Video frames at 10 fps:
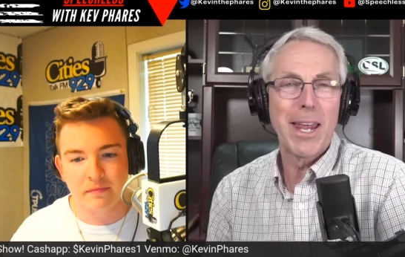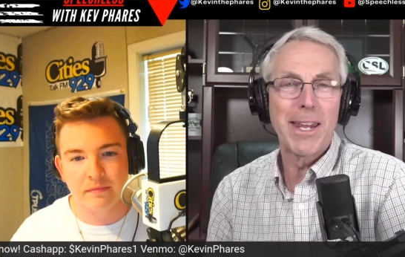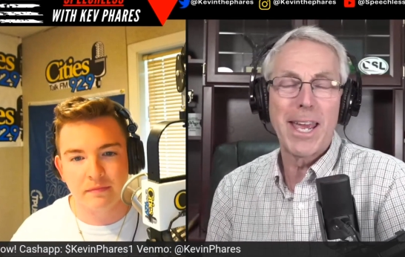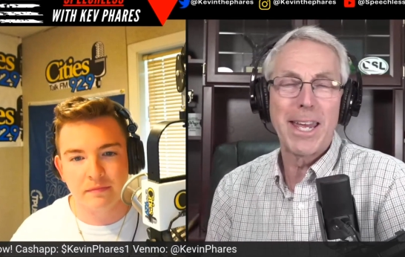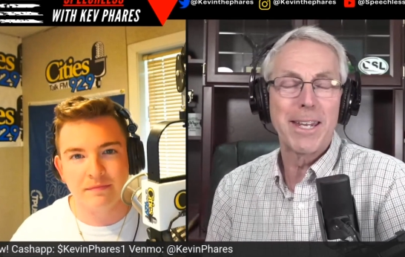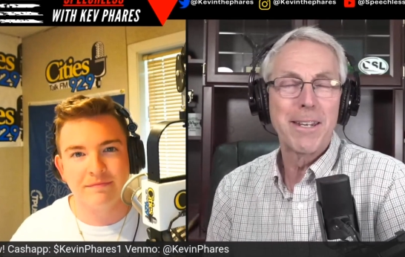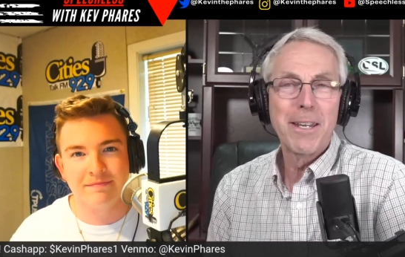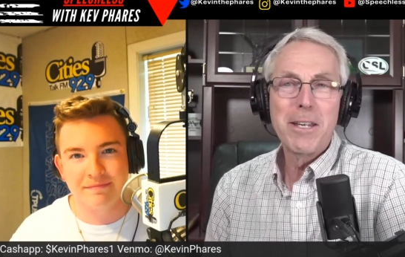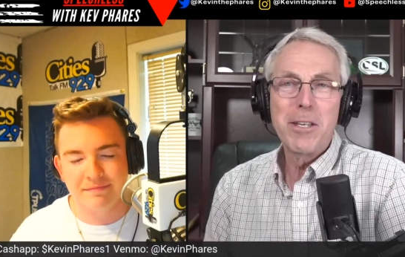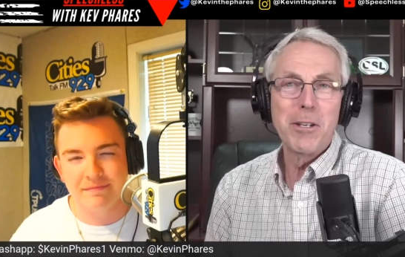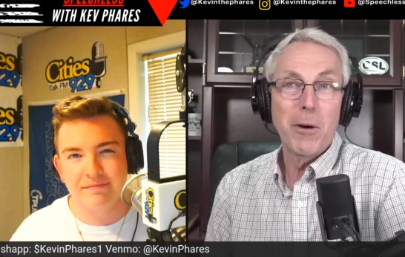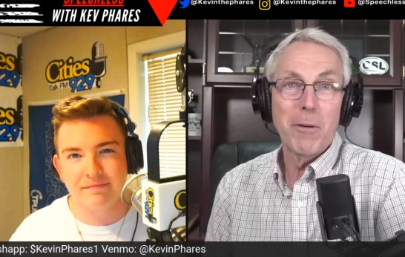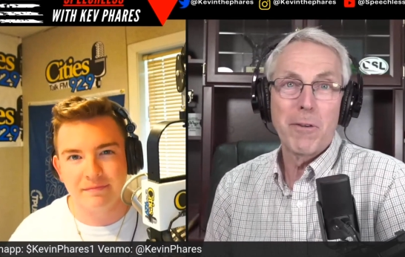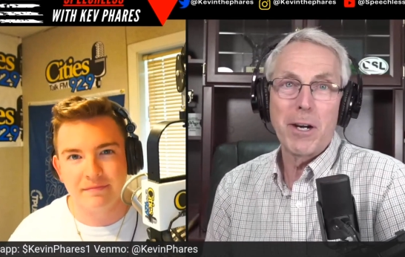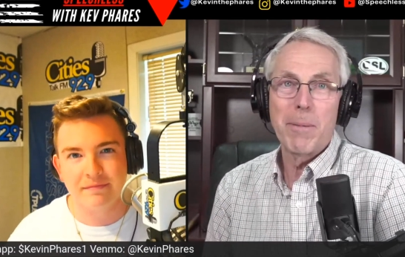Speaker 1: And, and, you know, a
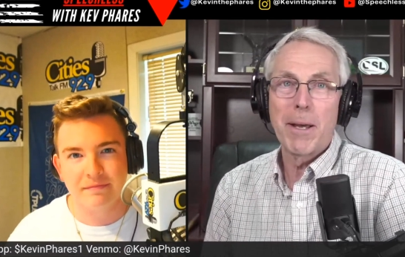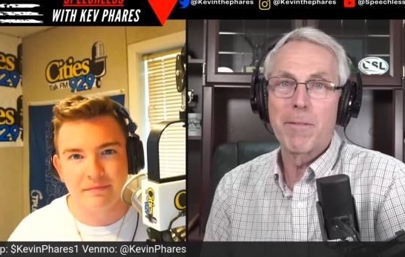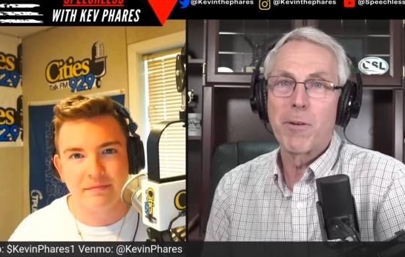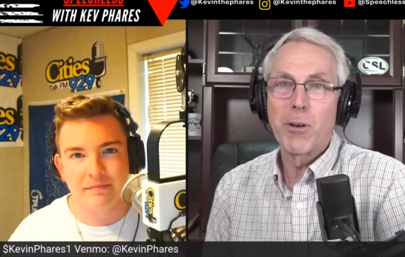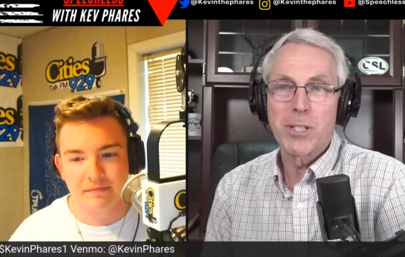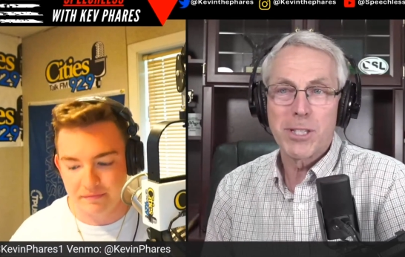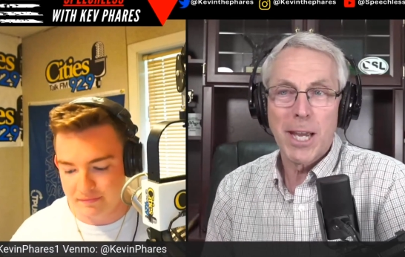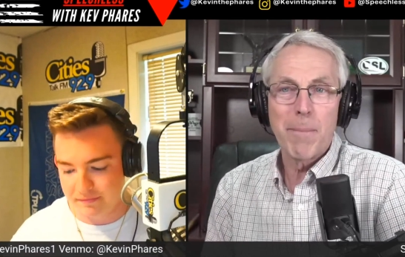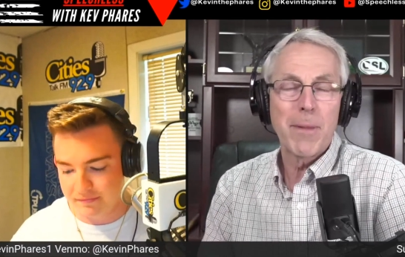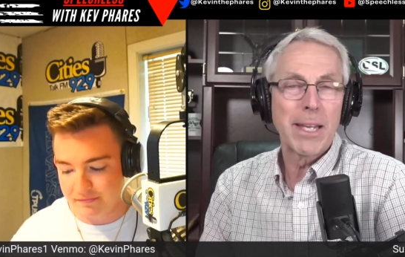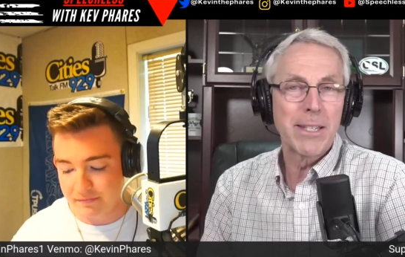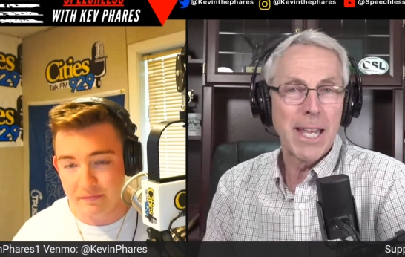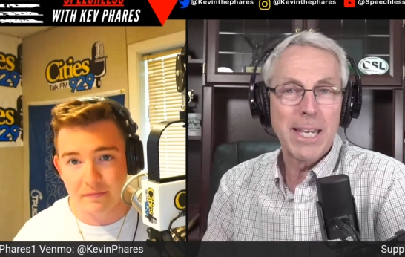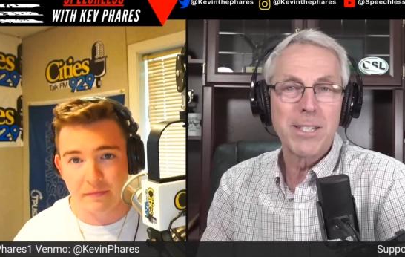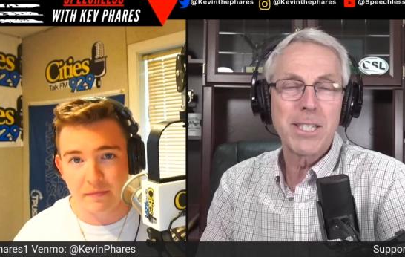fair amount of folks is, yep, they can,
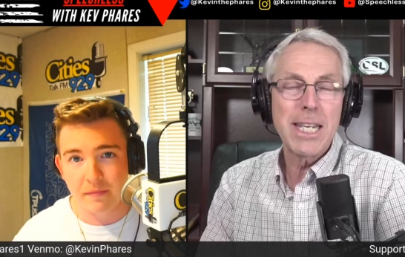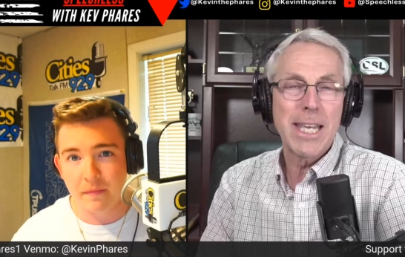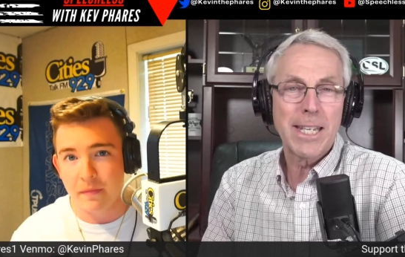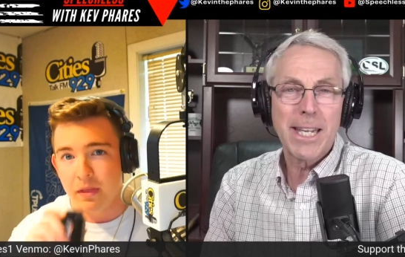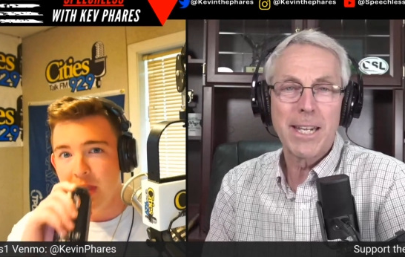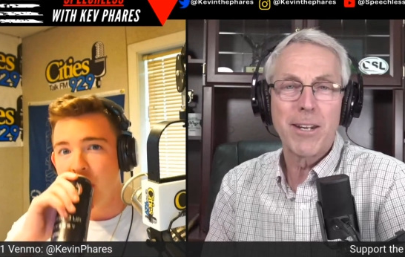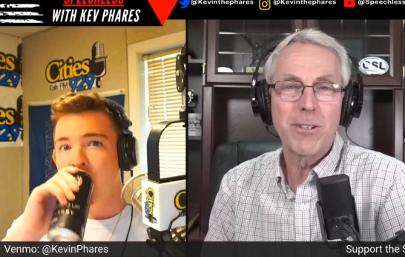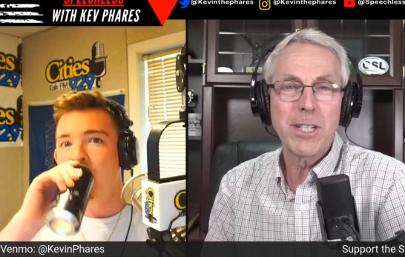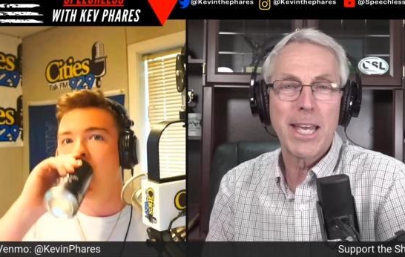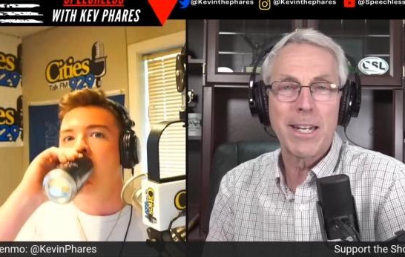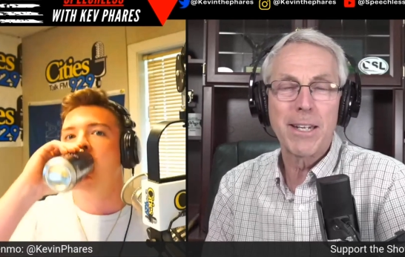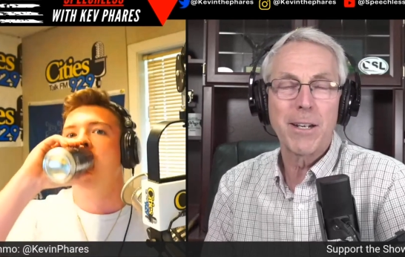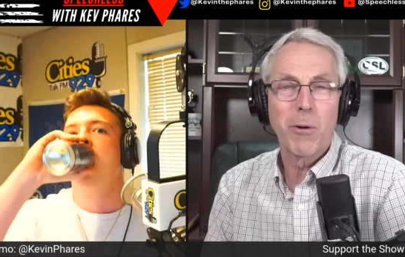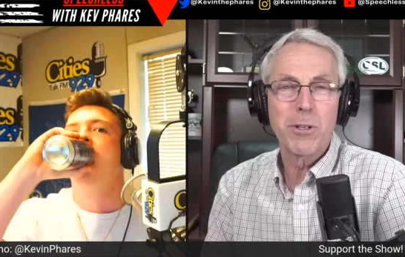they can see that, they can understand it. And of course,